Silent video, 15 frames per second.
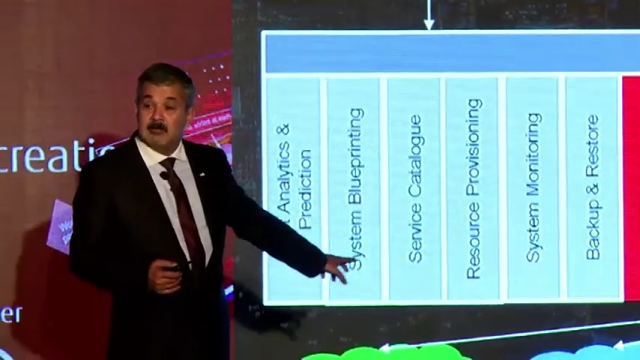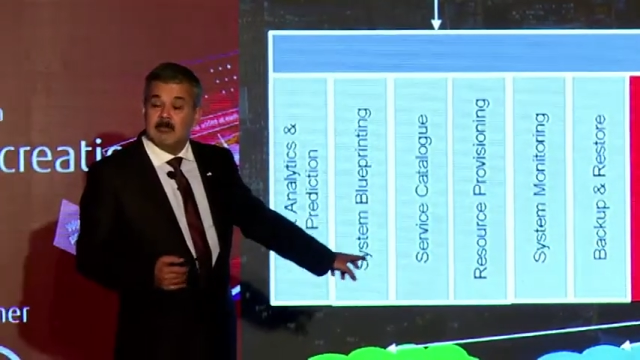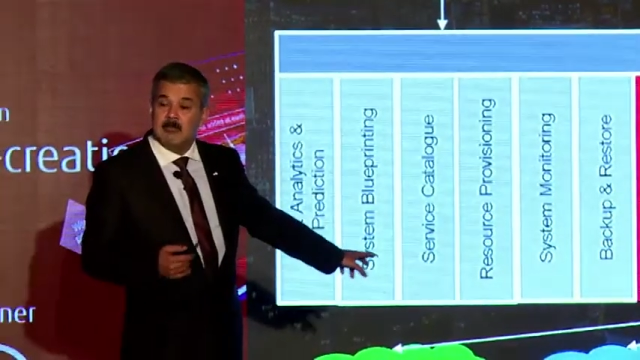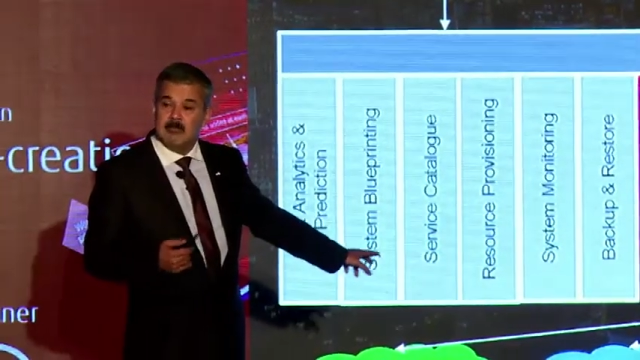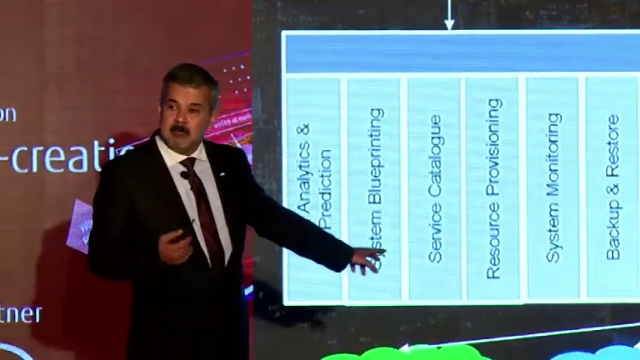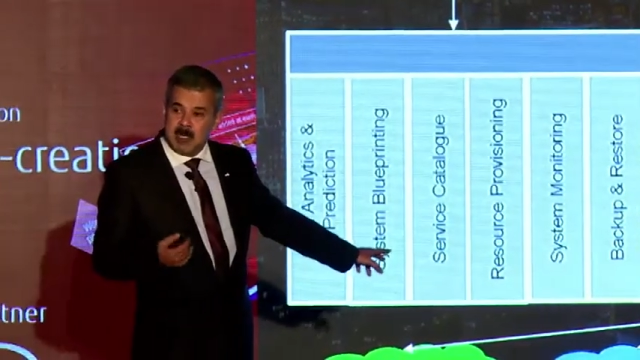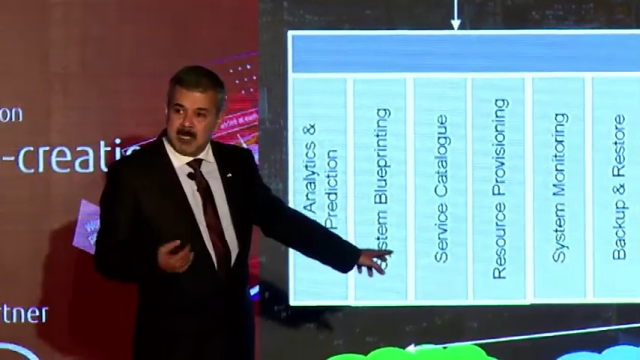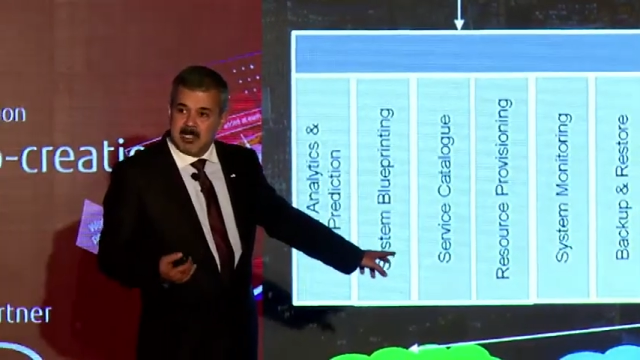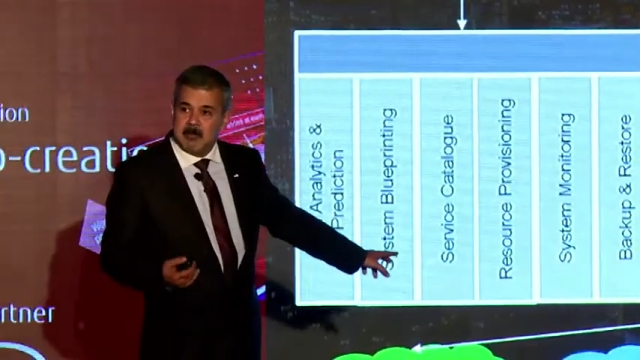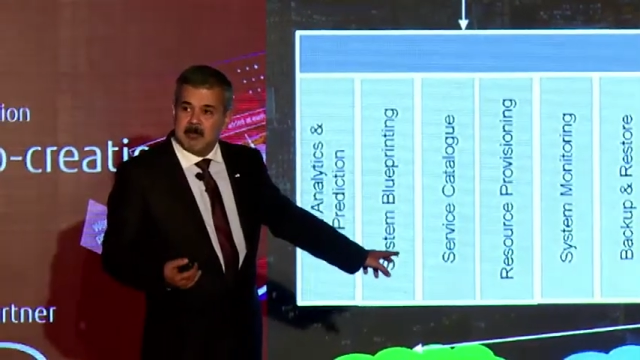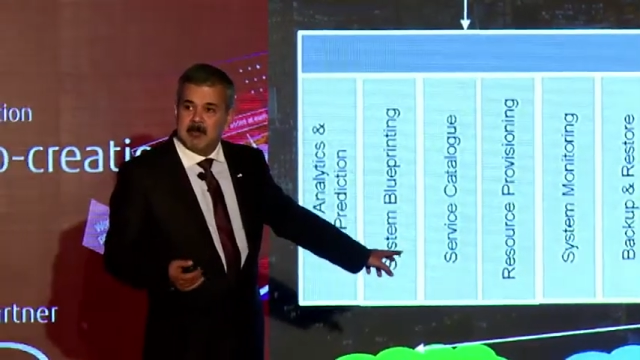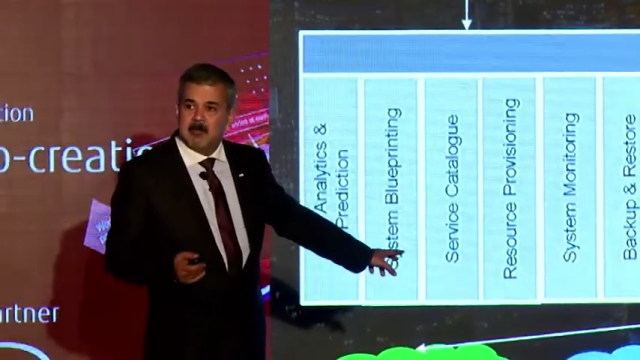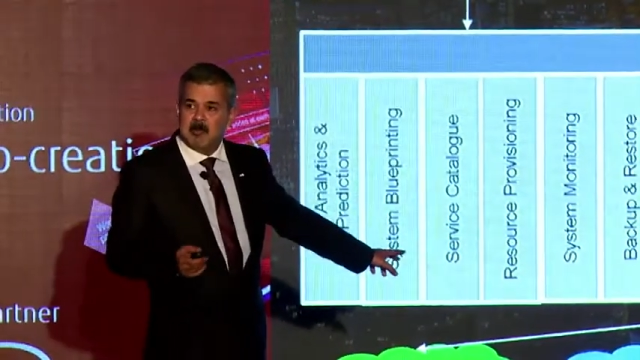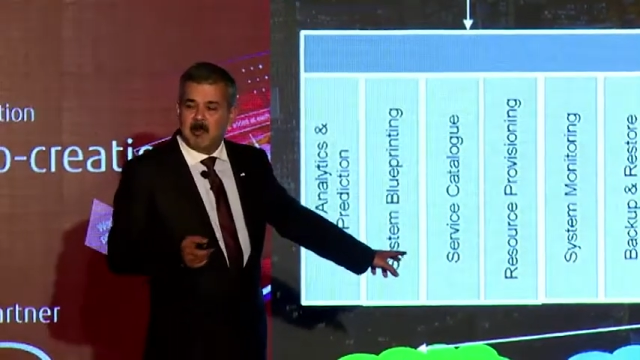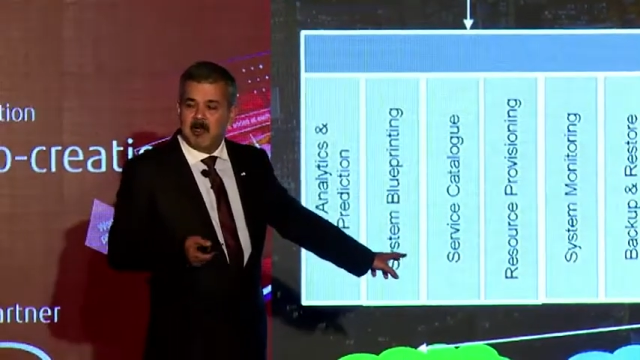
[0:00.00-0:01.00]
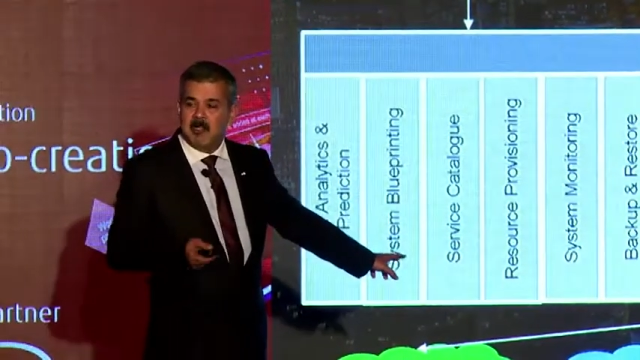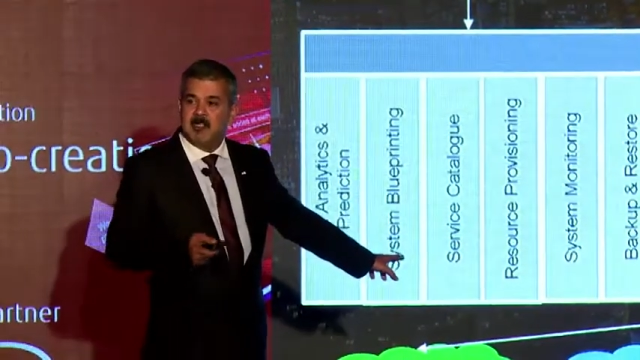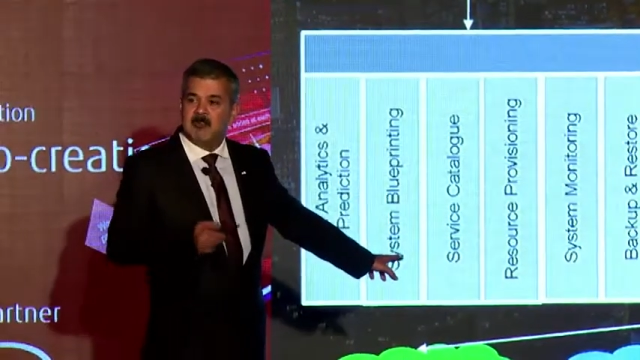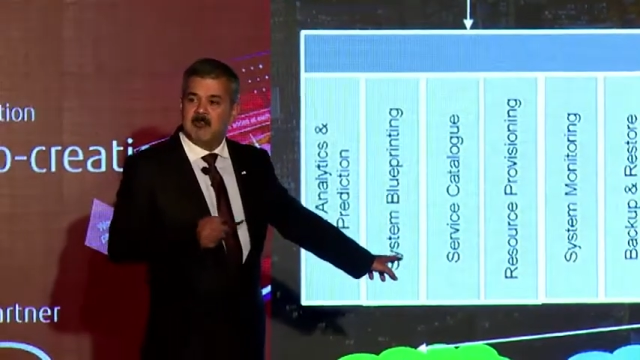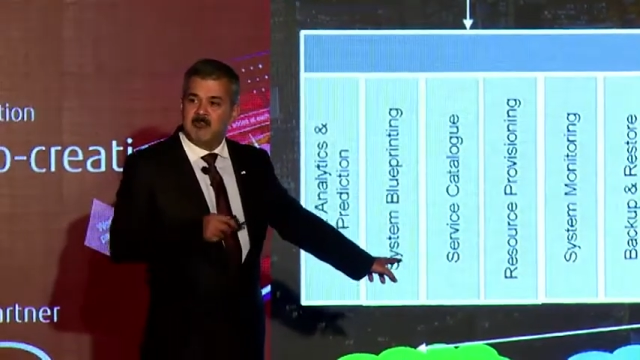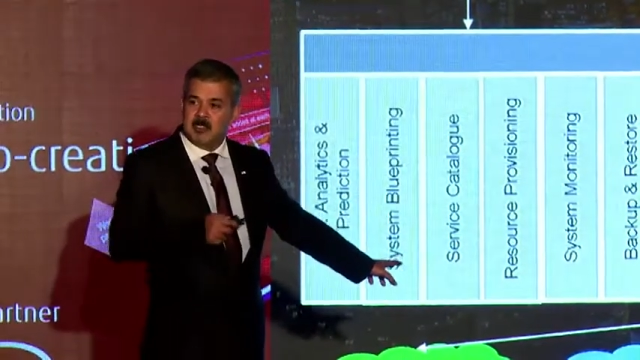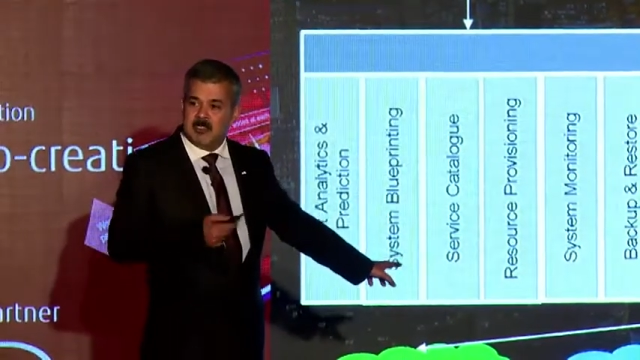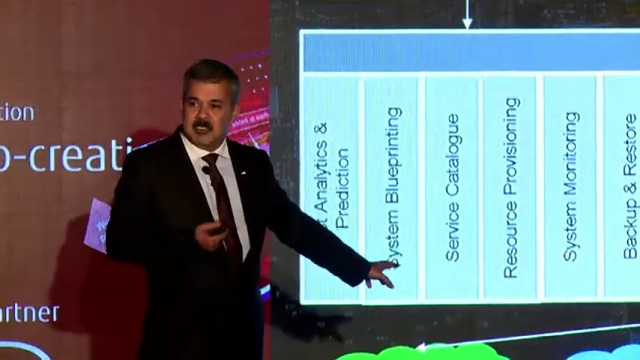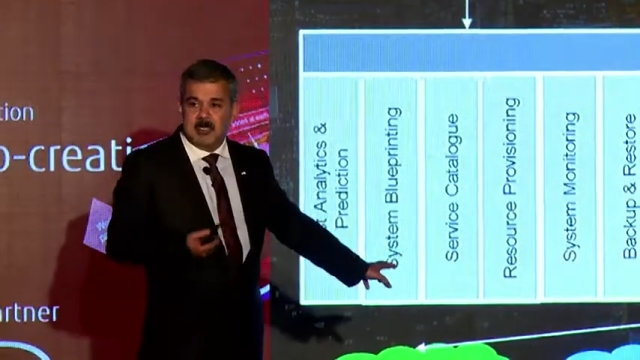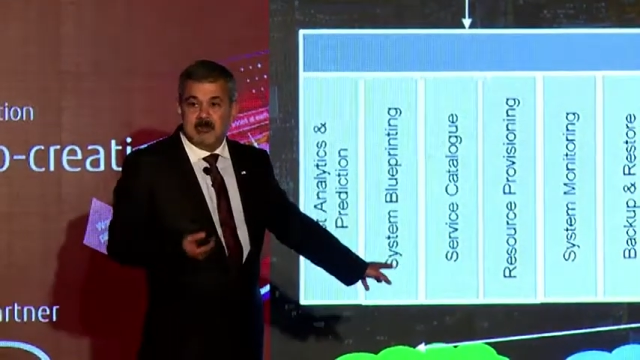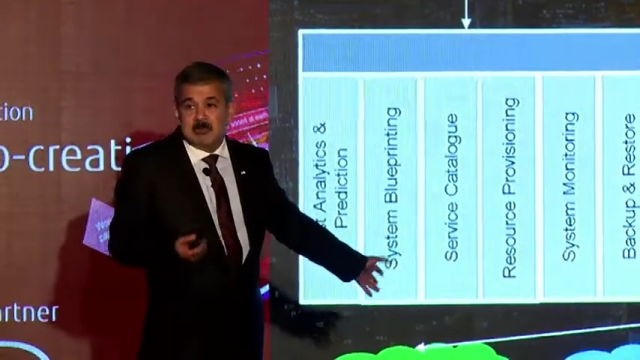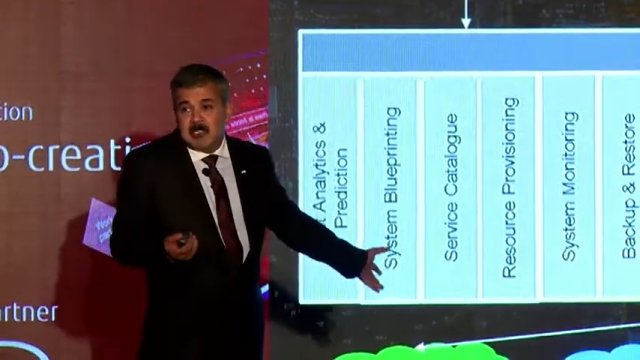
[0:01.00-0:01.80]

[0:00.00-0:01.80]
multiple providers for the same